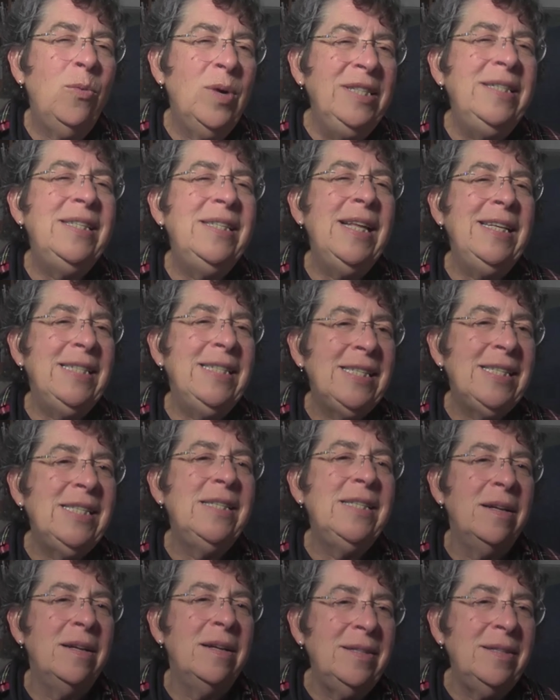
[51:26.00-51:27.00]
once they
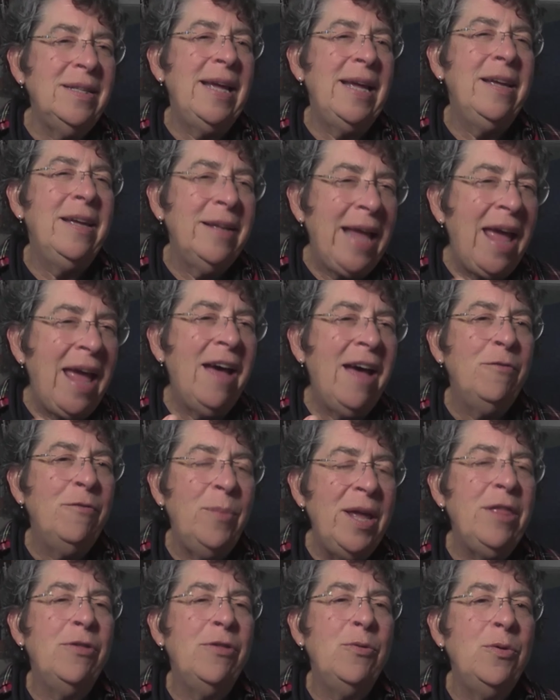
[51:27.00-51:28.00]
like
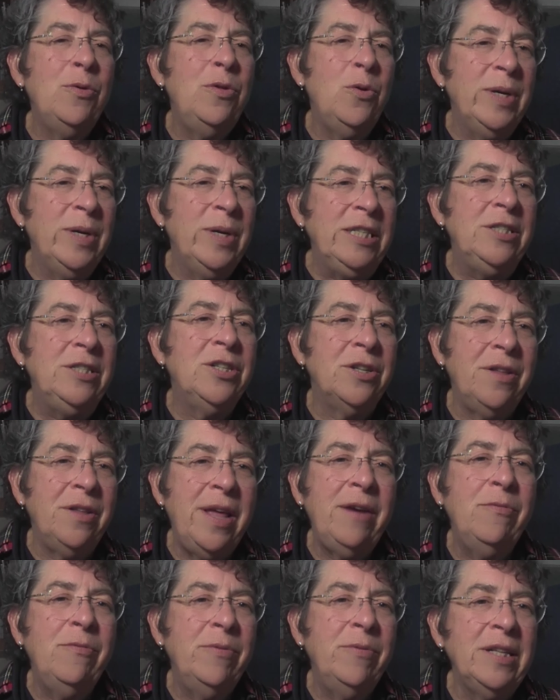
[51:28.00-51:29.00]
halfway through the winter,
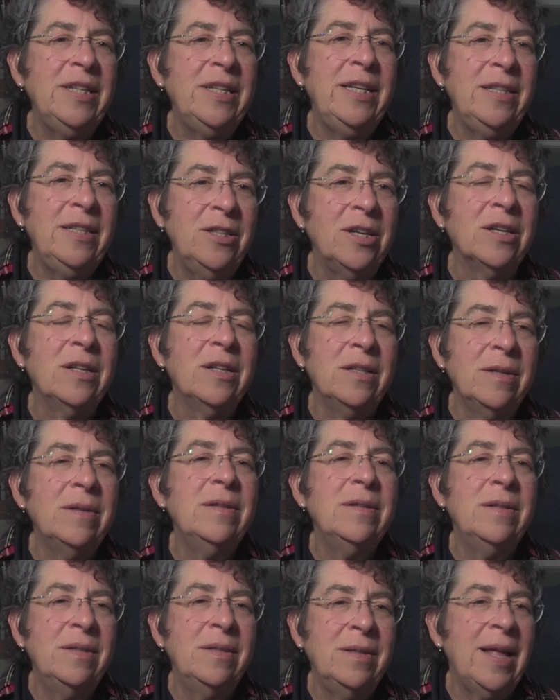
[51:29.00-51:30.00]
they really look
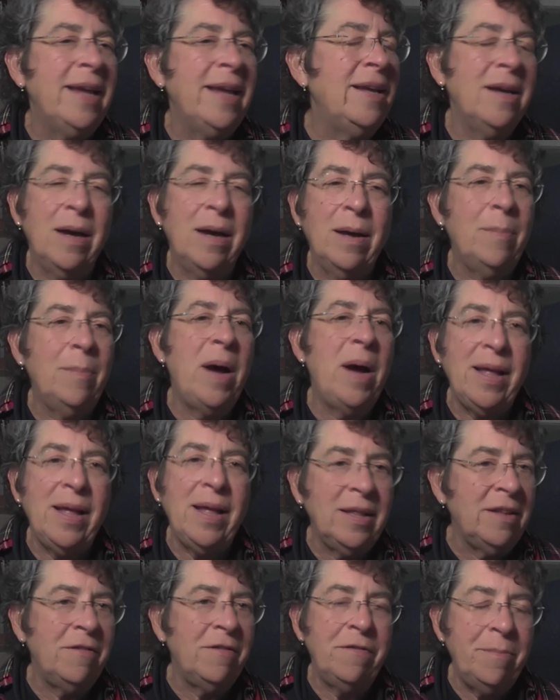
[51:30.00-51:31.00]
like a
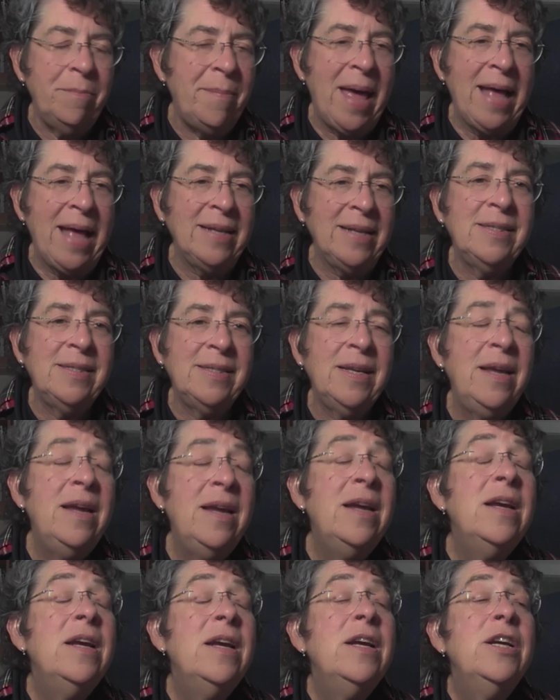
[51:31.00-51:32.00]
pile of mess.
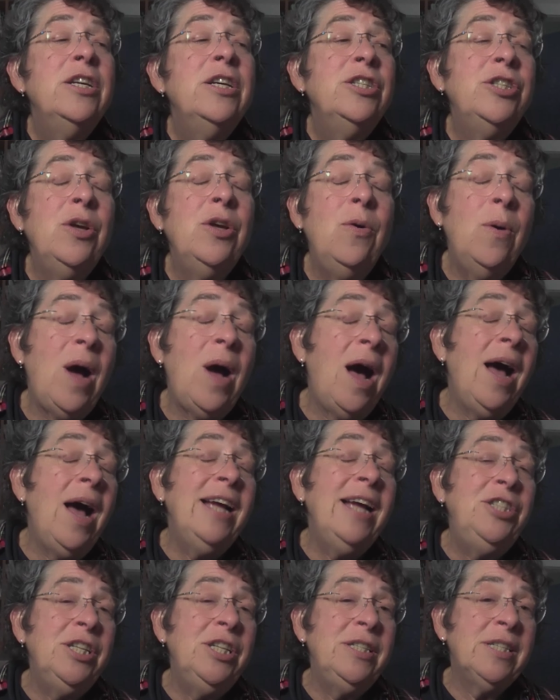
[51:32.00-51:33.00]
So
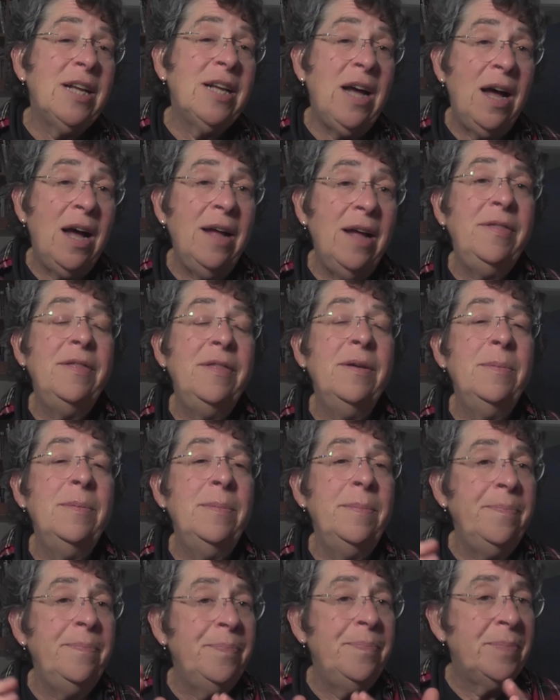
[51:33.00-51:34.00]
I just cut
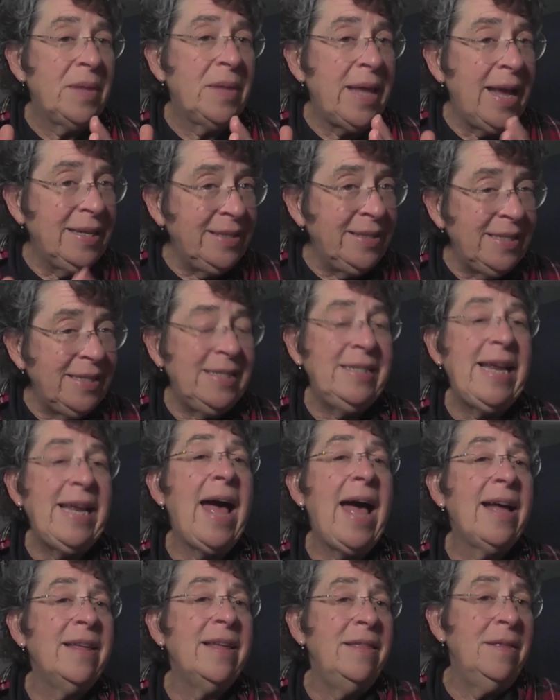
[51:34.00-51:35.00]
them and
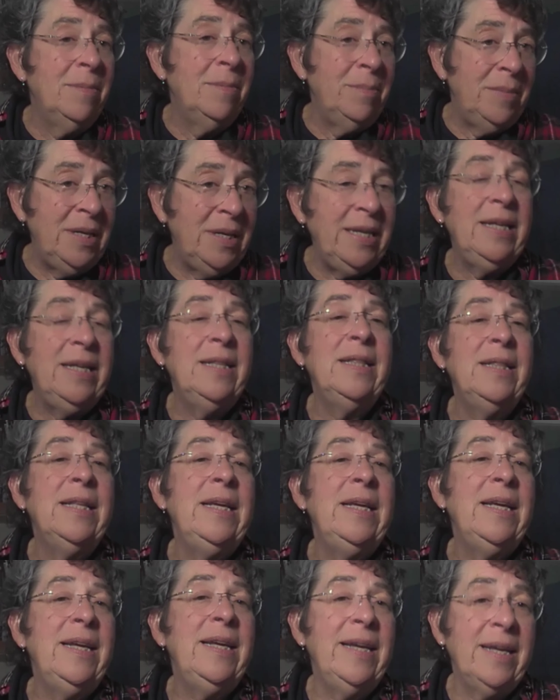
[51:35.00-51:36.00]
stack them
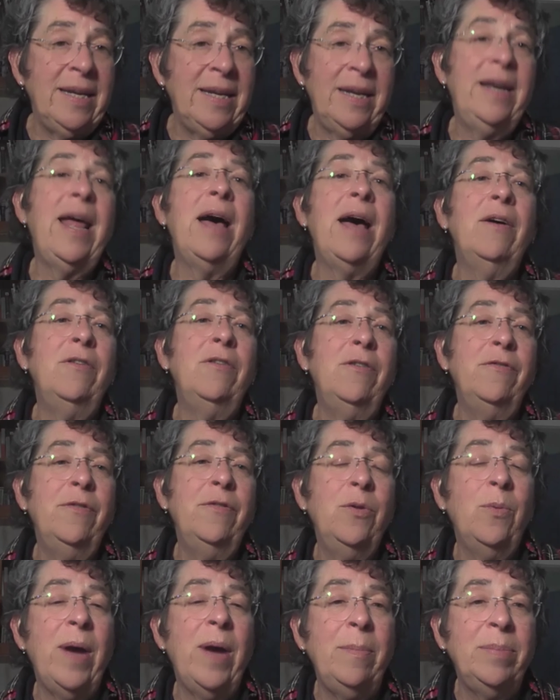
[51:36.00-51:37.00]
neatly in an out
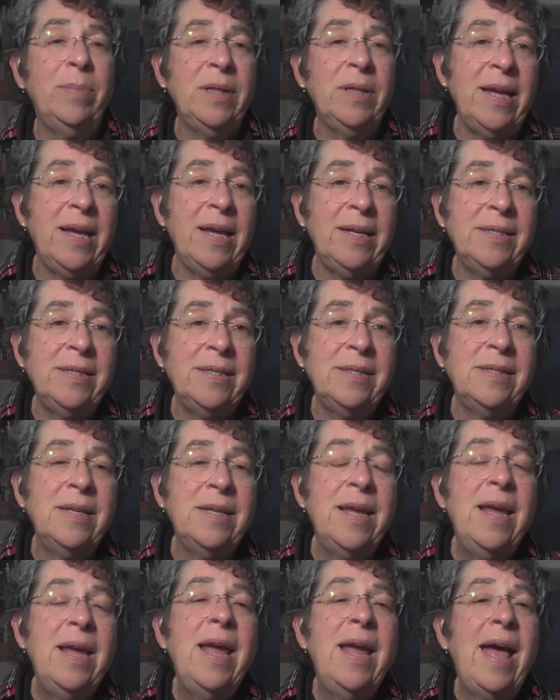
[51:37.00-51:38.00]
of the way place.
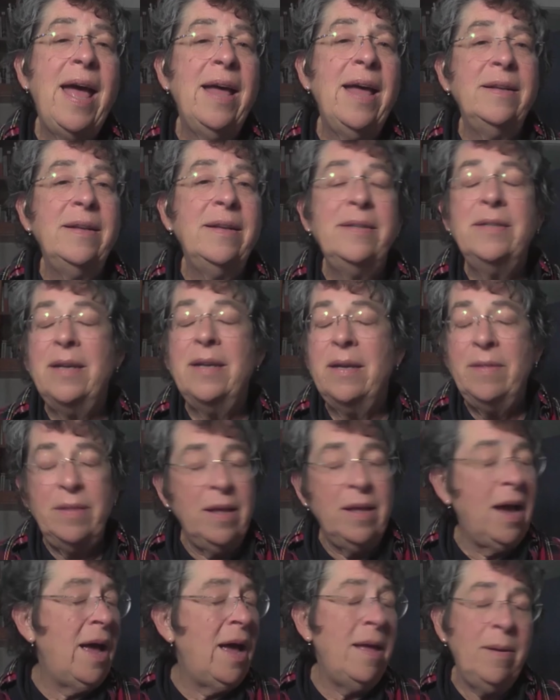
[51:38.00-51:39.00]
And
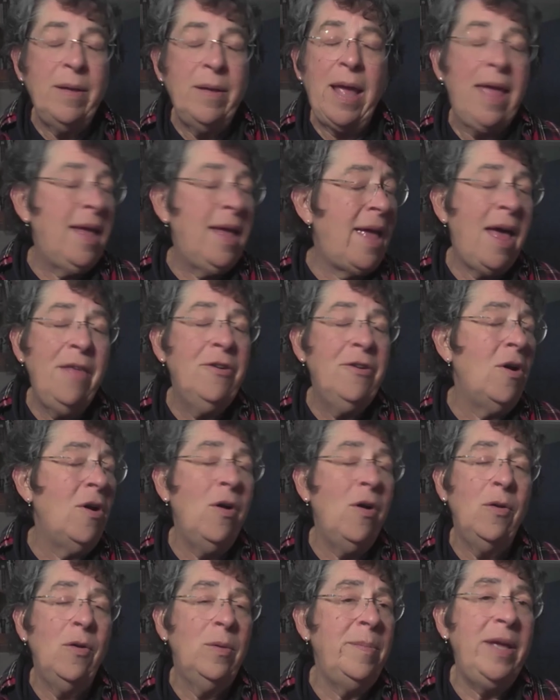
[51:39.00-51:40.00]
uh, eh, eh, Heather
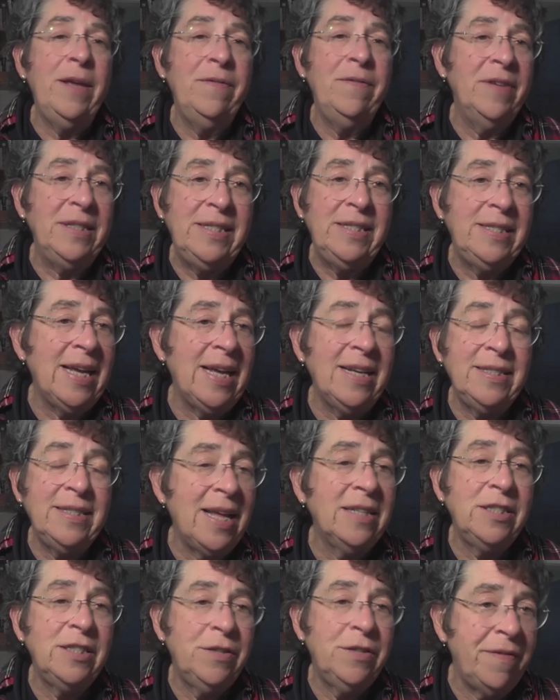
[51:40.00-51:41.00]
Holm even says
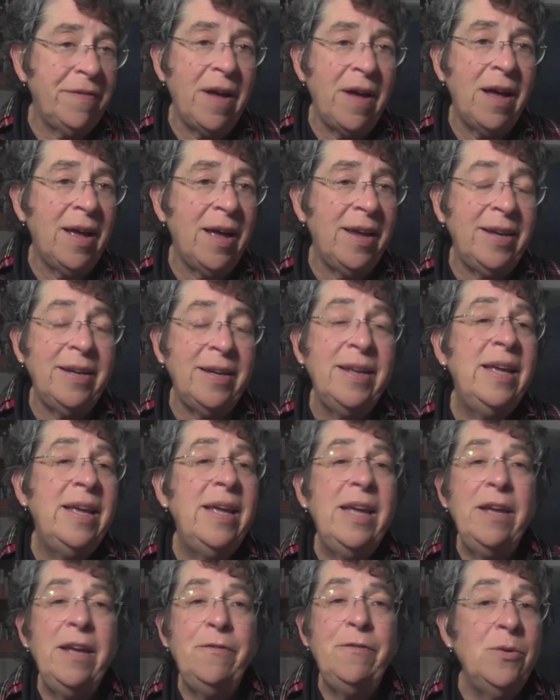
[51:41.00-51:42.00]
that's fine
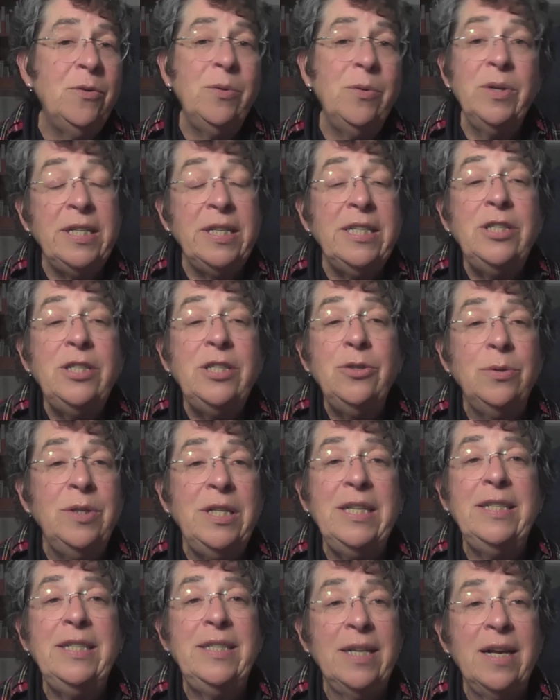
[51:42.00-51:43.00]
if you really do
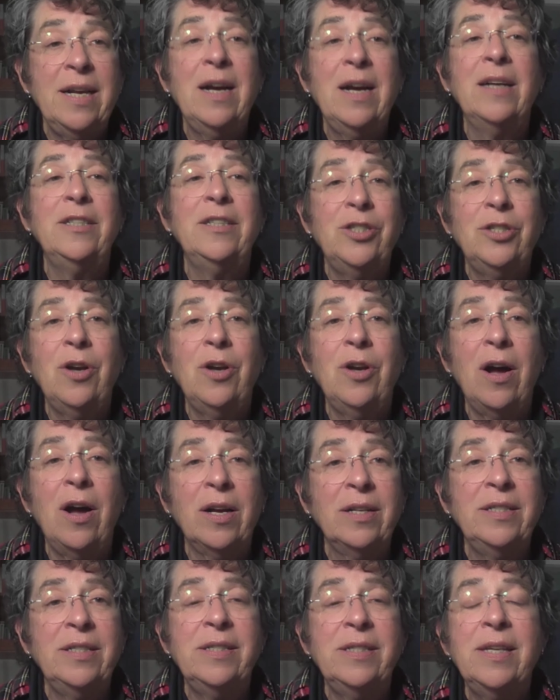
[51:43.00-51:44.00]
need to cut
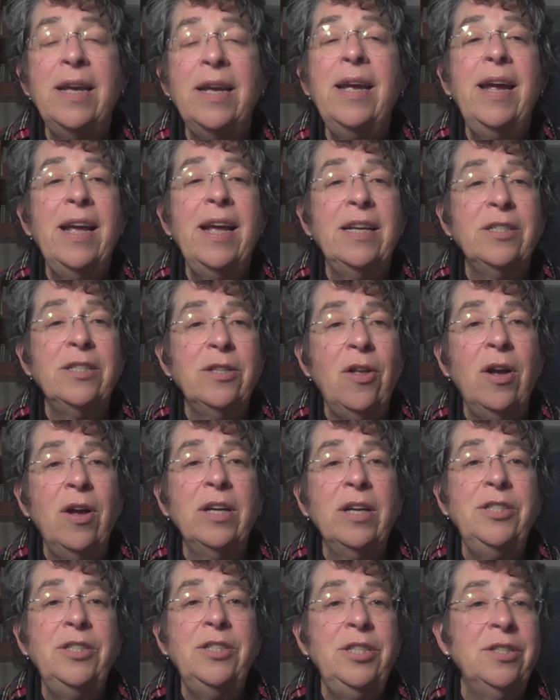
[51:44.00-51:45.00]
stalks, as
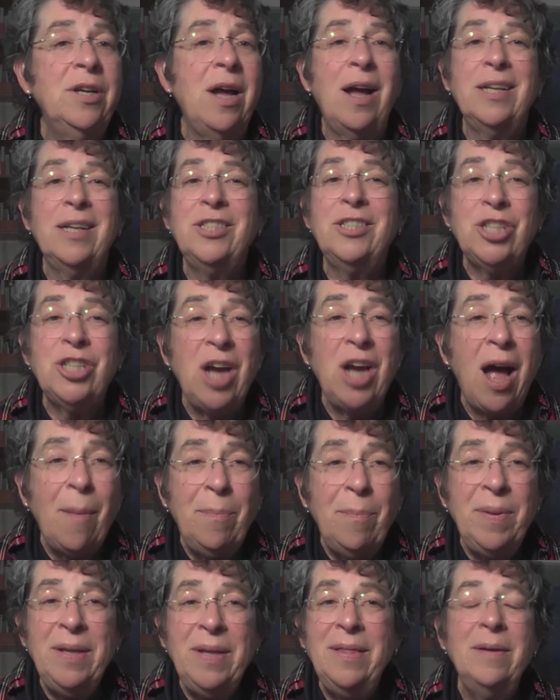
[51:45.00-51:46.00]
long as you're not
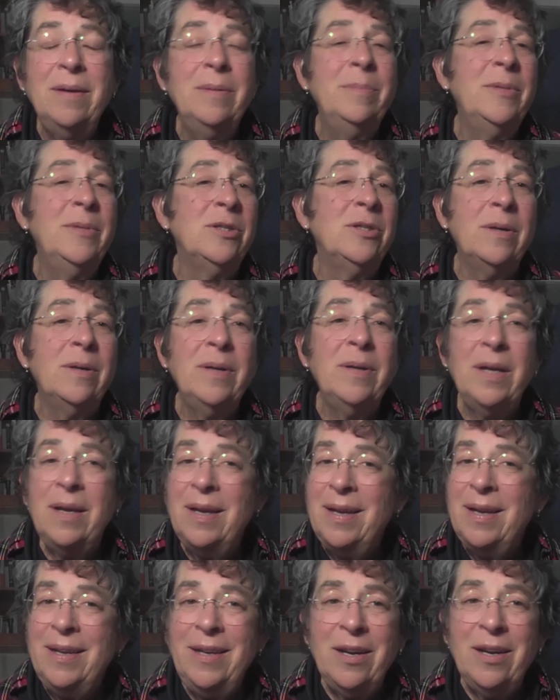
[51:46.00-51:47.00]
chopping them or,
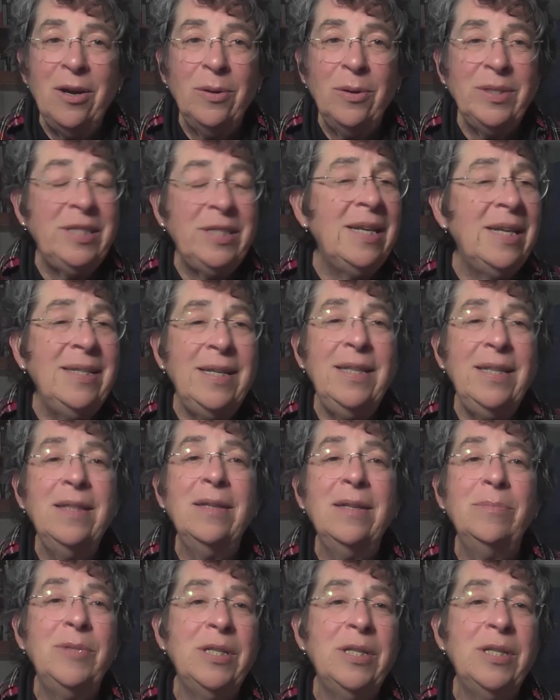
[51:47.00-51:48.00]
you know, sending
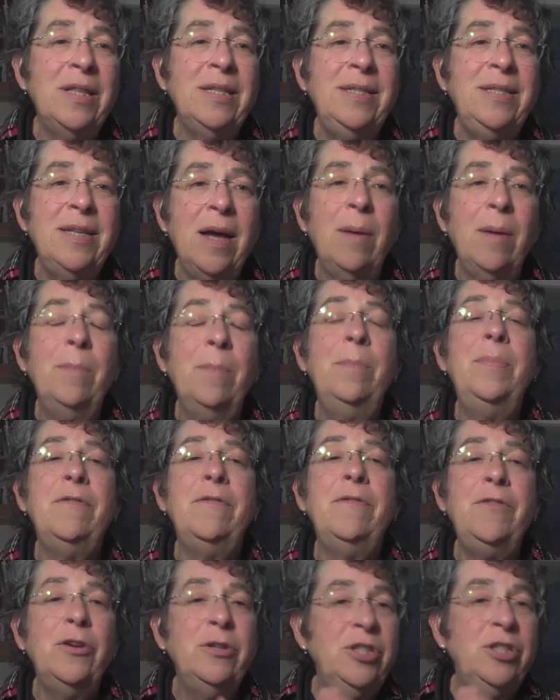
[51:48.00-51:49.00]
them to the dump.
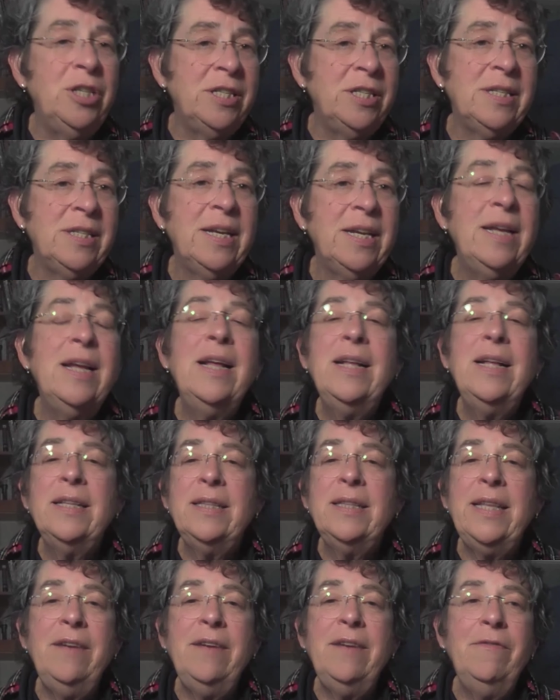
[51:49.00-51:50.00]
If you just
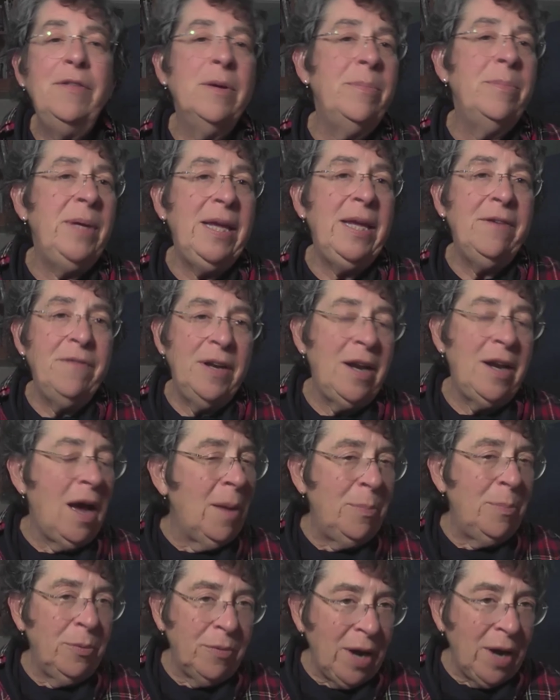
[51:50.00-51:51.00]
leave them even
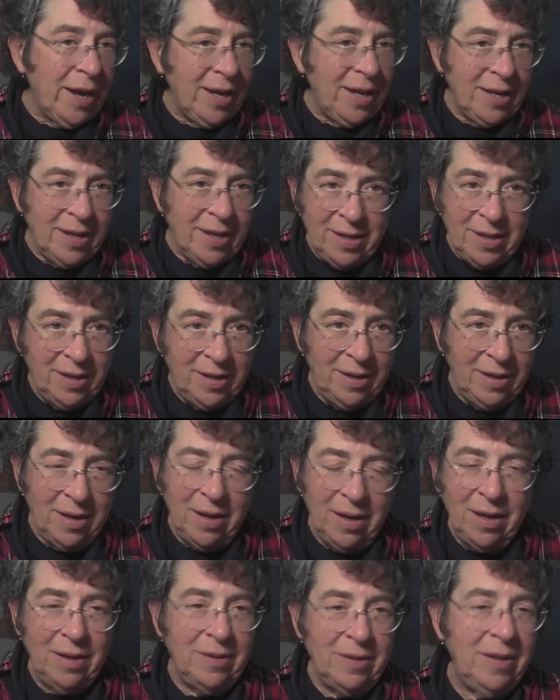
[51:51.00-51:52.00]
upright in an